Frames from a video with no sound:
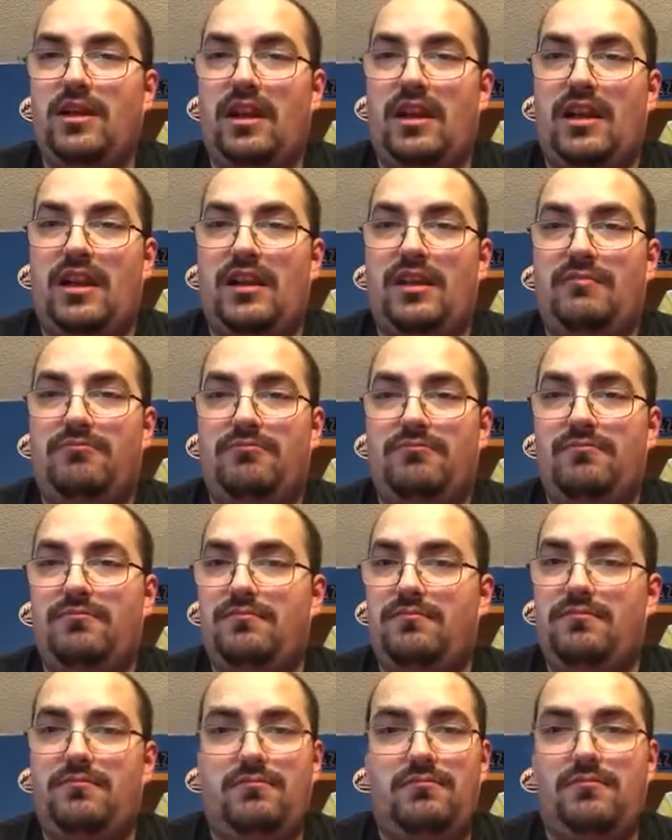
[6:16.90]
I
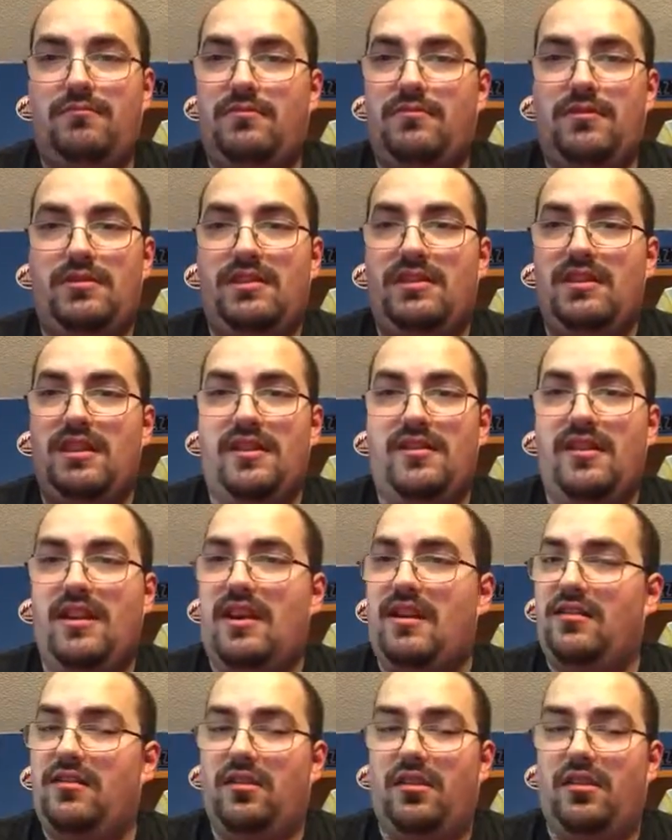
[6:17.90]
did not